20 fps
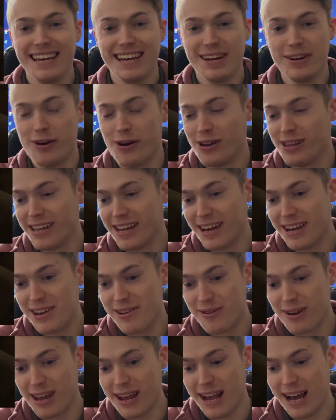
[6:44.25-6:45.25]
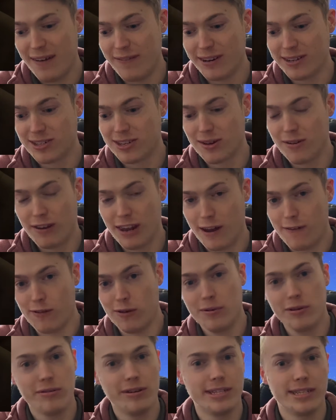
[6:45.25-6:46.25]
Not only are you like having to level up
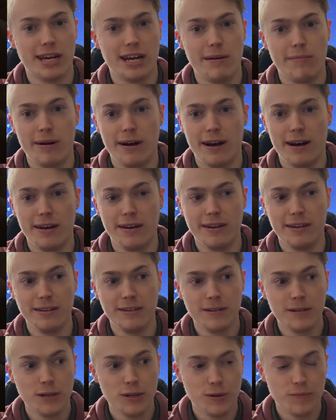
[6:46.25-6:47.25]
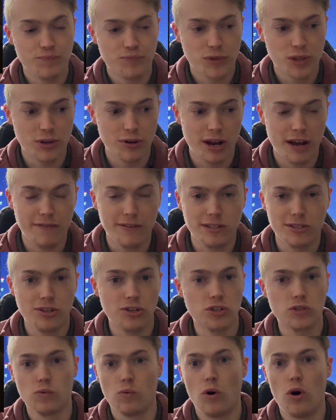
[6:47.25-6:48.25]
your entire party, you're having to
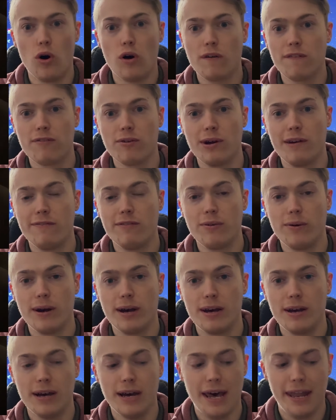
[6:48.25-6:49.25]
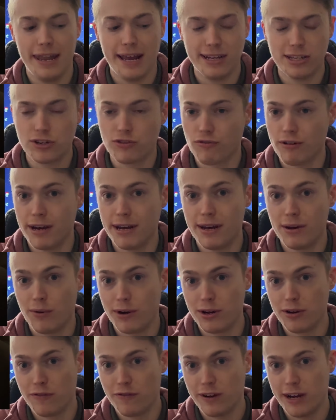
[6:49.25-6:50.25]
just walk through everywhere, and that's great when
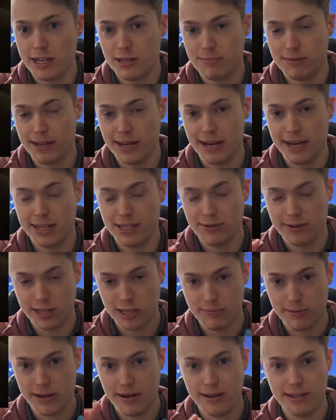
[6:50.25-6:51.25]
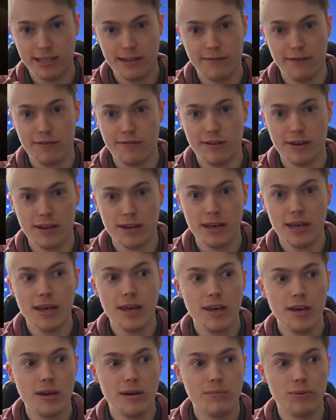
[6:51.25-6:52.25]
you're first playing to experience everything,
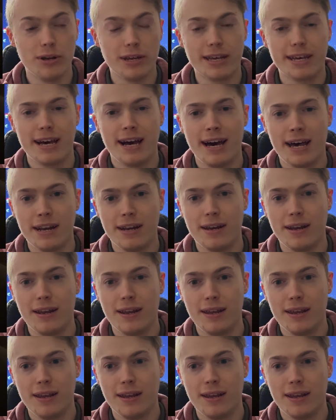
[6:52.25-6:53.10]
but it can